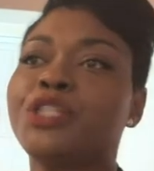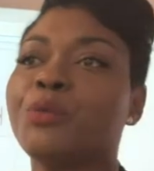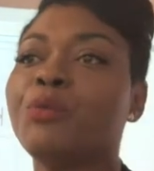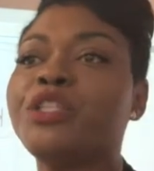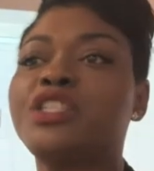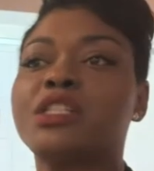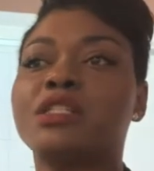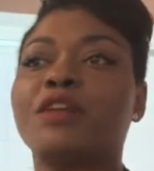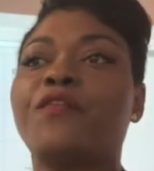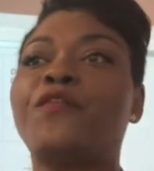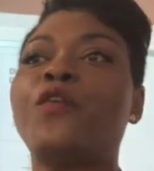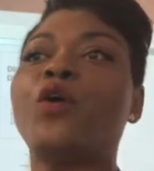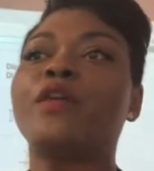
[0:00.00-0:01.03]
which is the
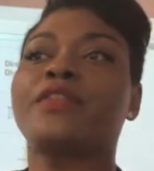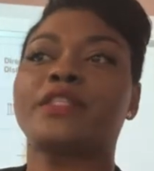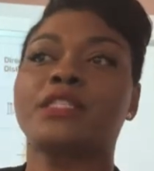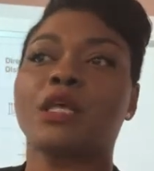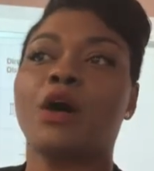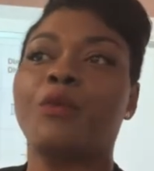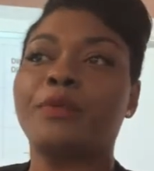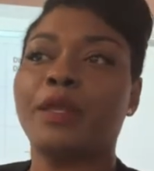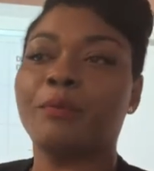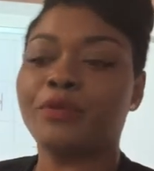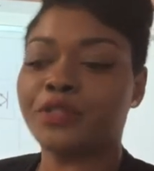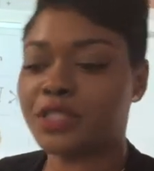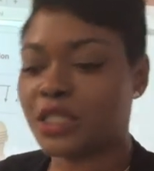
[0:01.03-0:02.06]
4th sculpting
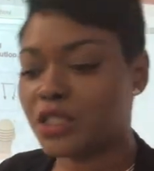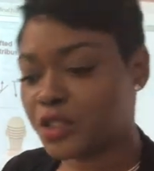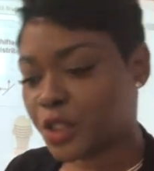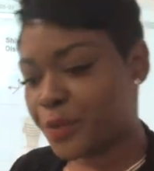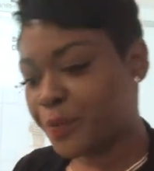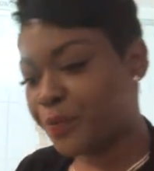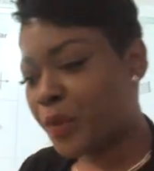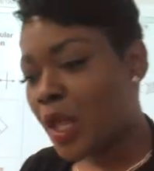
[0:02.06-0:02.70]
procedure.